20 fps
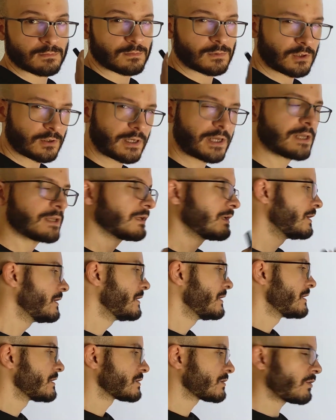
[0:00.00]
Okay?
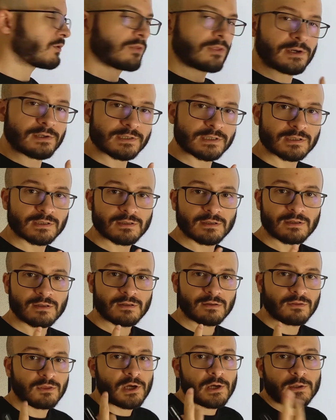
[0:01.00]
So there's
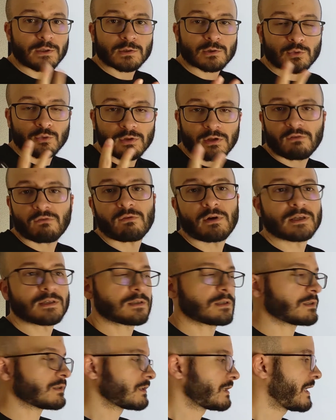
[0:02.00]
those two
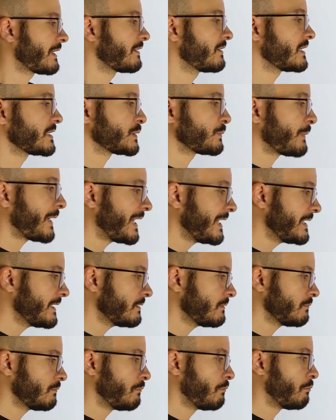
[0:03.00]
differences, like the
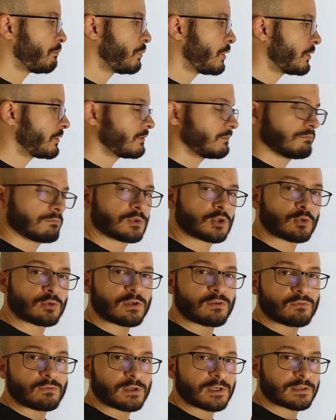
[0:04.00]
spelling, por, two
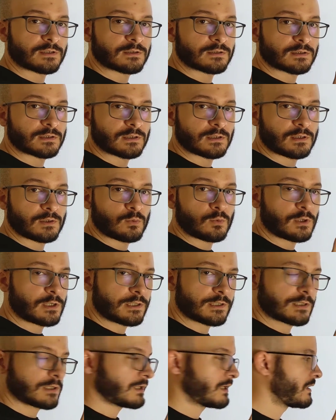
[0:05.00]
different
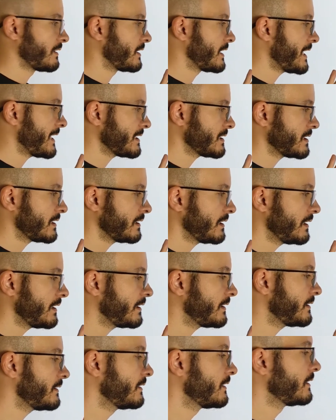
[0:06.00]
words, and the accent
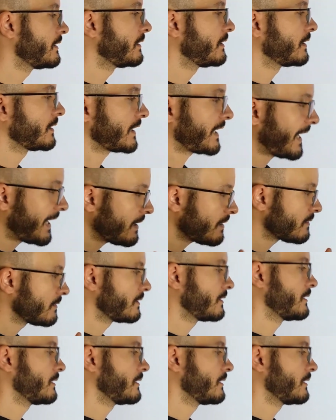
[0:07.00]
here, que,